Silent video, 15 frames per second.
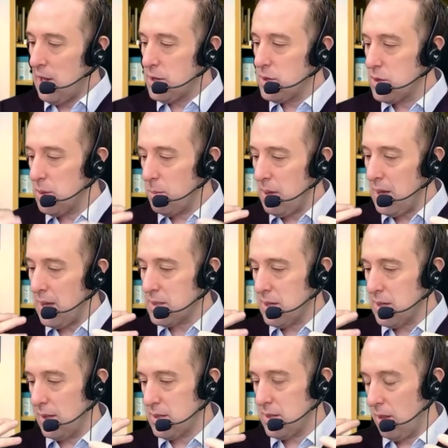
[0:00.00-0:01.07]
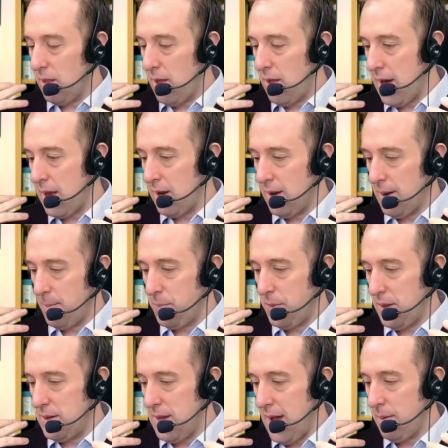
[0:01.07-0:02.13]
So to me, it's, it's a lot, um,
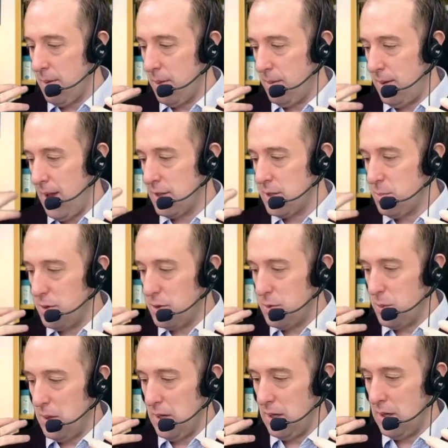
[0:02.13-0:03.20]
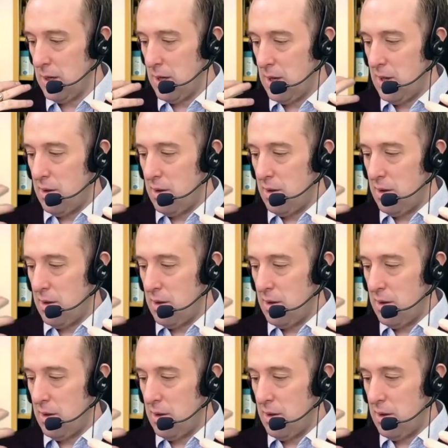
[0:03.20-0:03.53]
the, da- the dance between